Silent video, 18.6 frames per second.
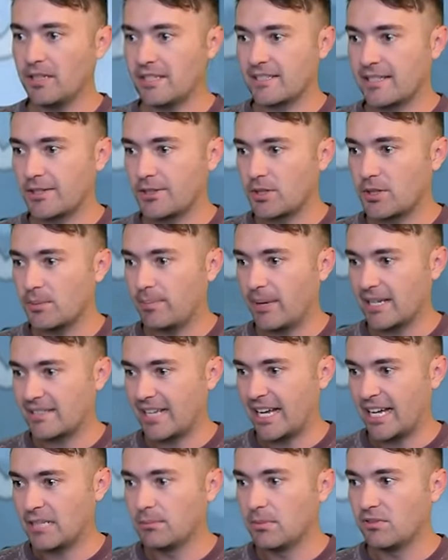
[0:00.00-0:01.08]
is either the best
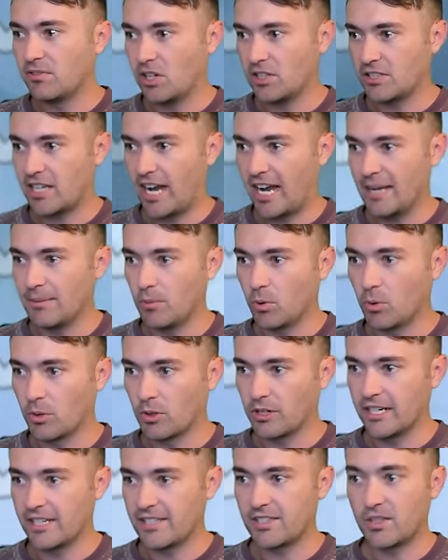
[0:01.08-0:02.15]
item of all time
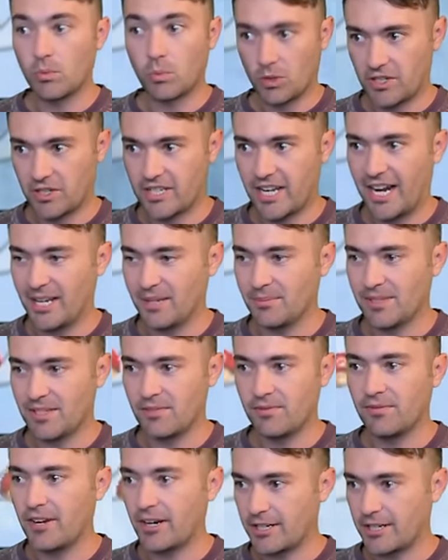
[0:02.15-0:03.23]
or it's the worst item. It's
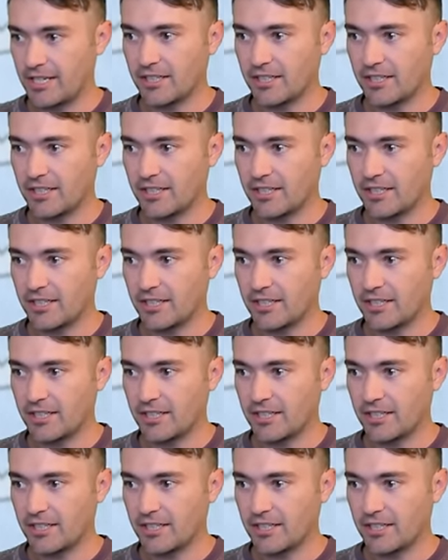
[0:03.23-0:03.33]
very